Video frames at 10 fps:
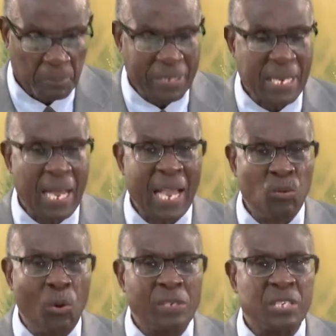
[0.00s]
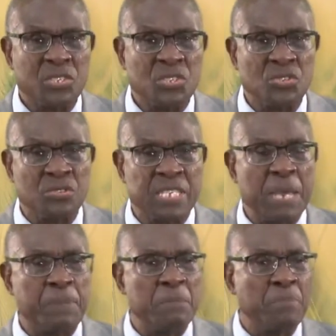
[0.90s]
But I want us to
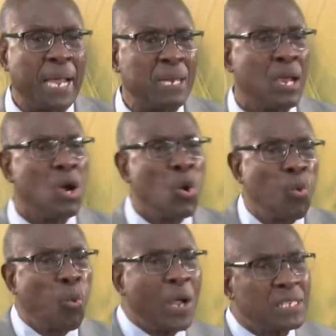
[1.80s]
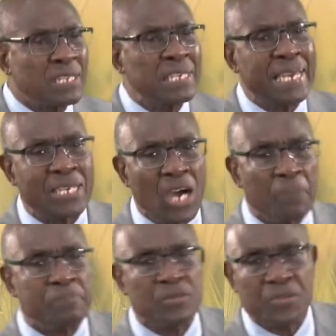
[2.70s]
keep in mind what led
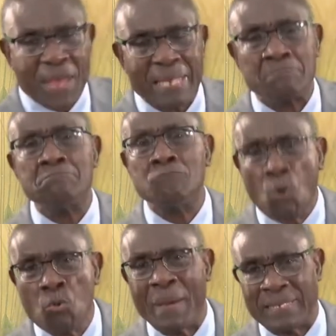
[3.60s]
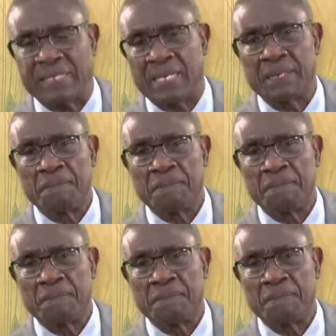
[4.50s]
up to that moment